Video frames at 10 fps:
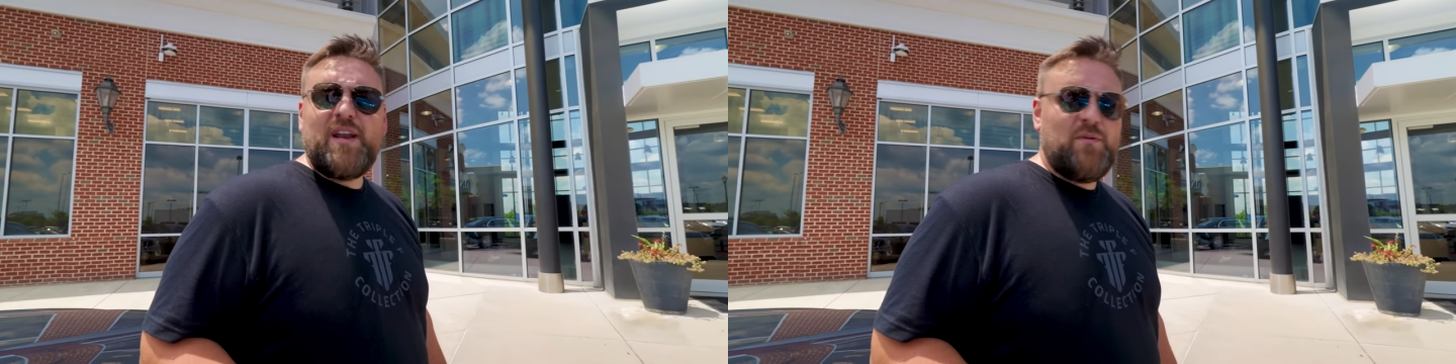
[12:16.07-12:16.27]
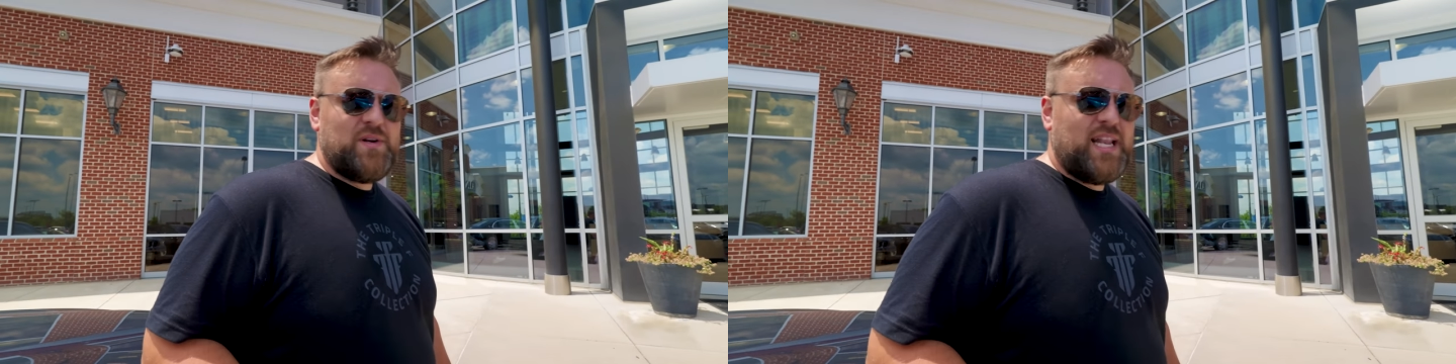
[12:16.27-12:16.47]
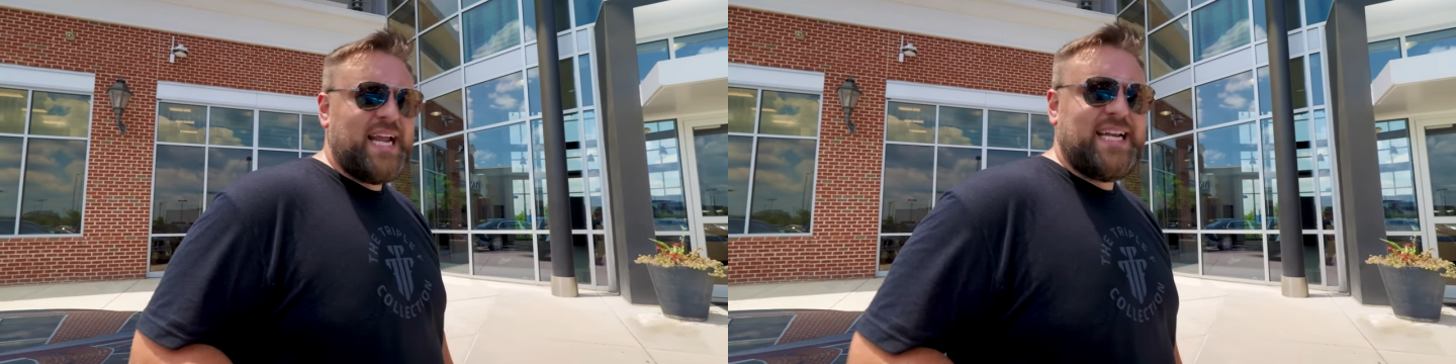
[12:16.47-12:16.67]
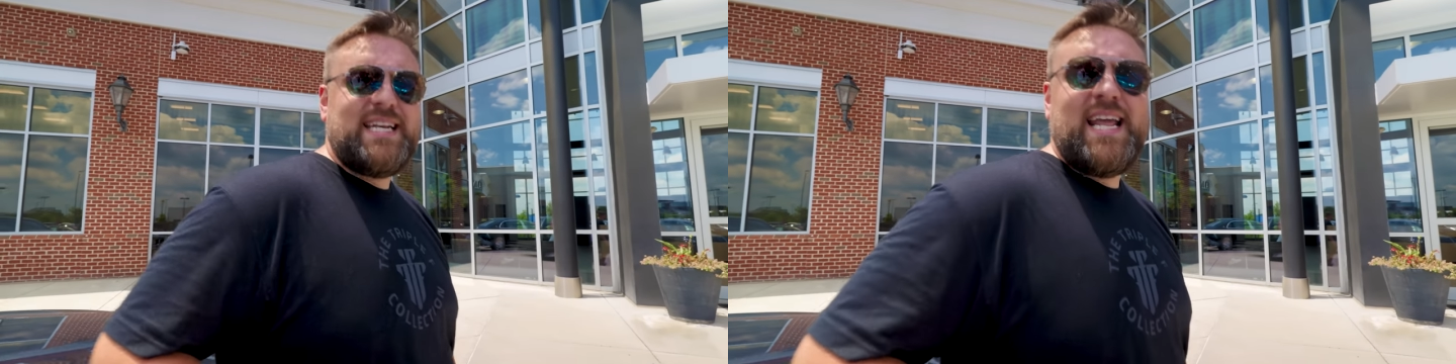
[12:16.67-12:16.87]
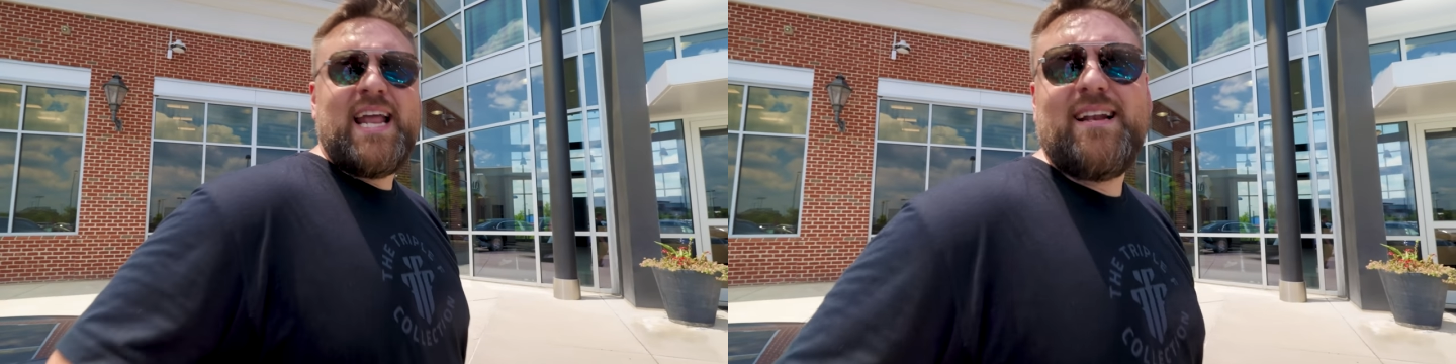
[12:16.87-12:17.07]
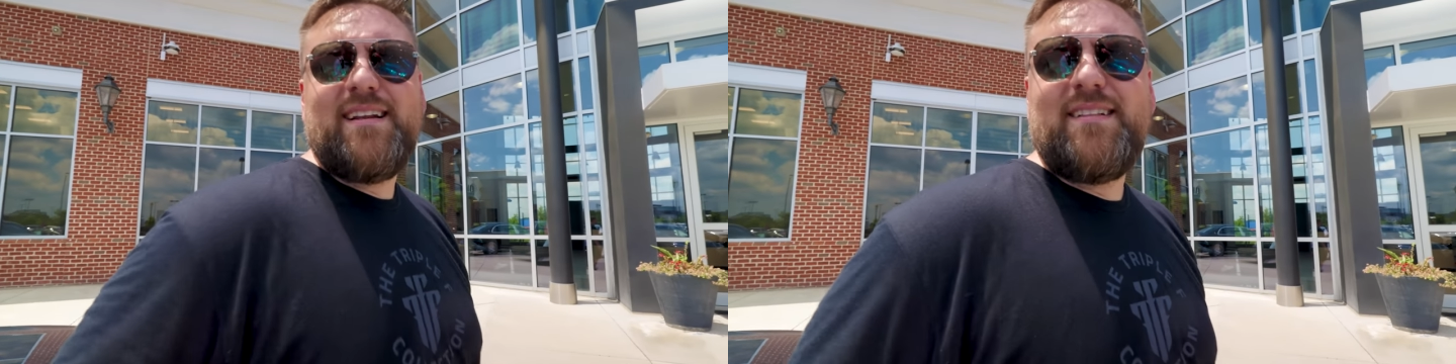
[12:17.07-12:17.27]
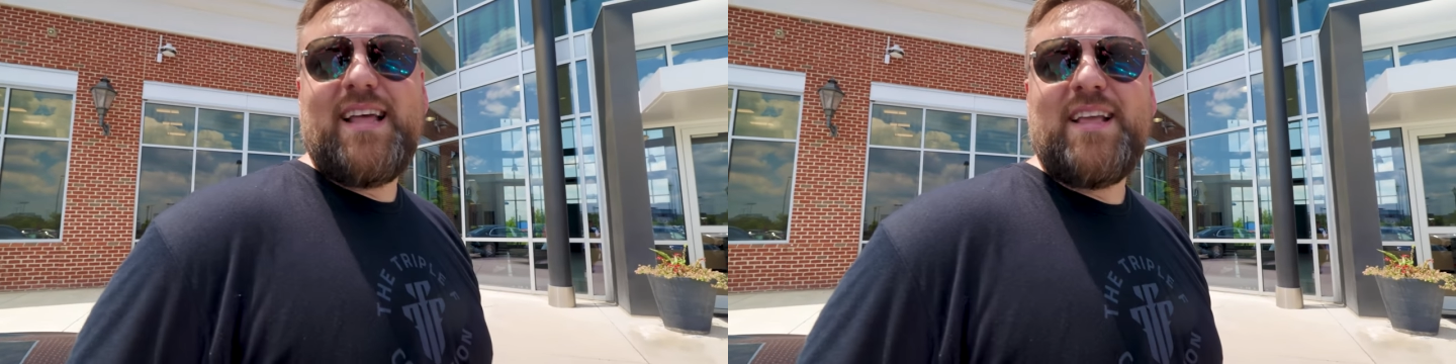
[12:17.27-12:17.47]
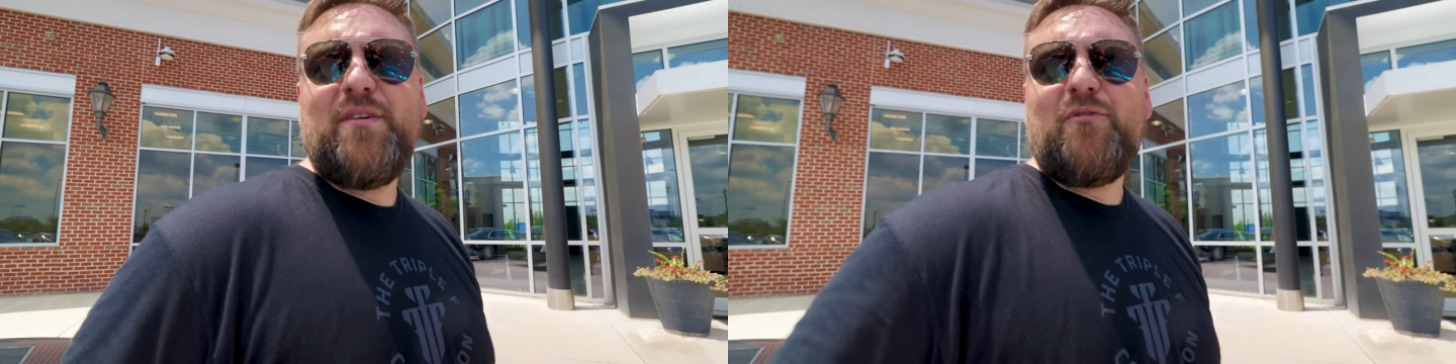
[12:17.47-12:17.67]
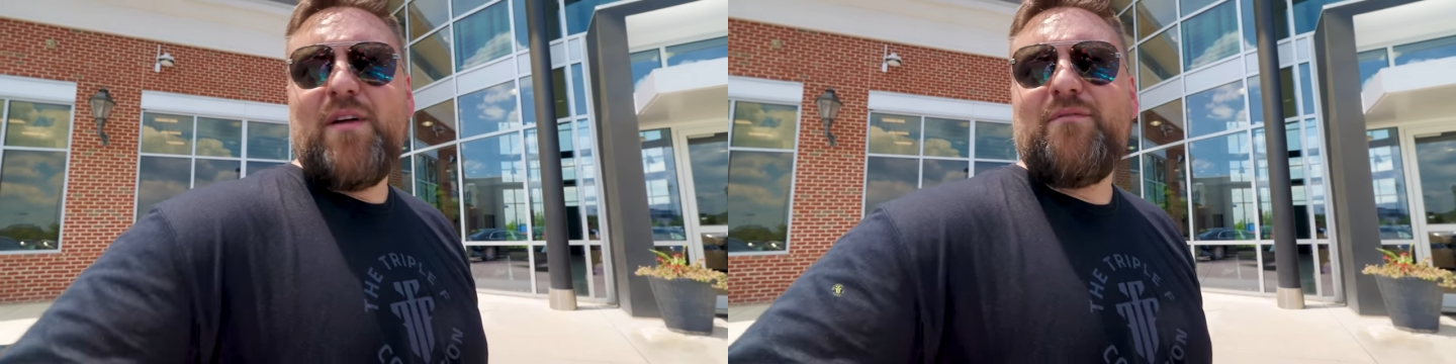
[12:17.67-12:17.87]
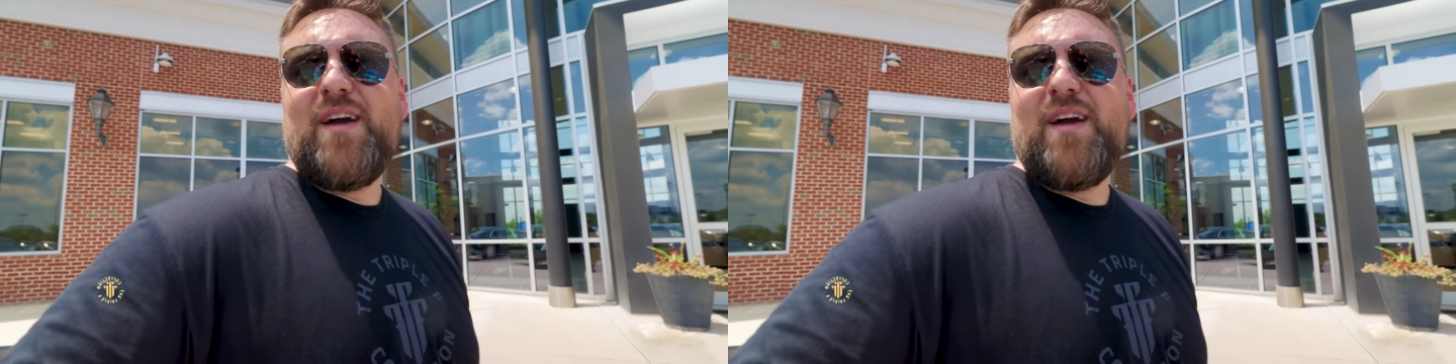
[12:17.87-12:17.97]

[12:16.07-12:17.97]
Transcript: it would like dent like the front